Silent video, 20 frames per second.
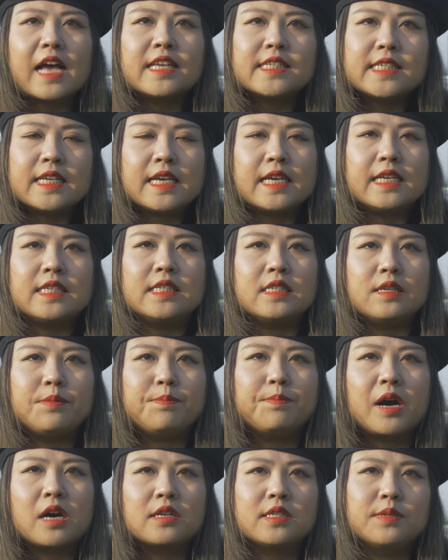I think it's
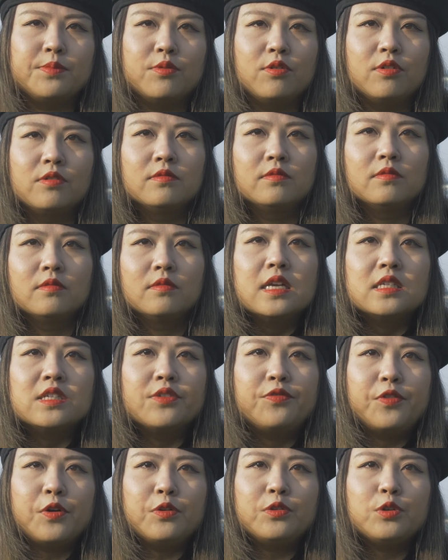impossible. The
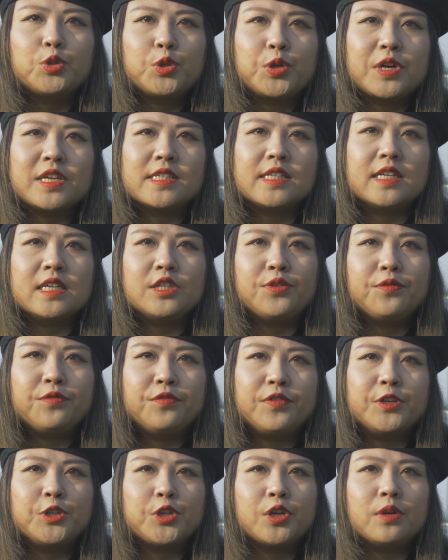photo translation
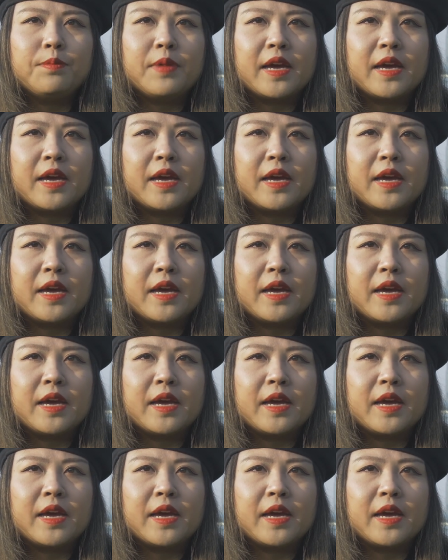feature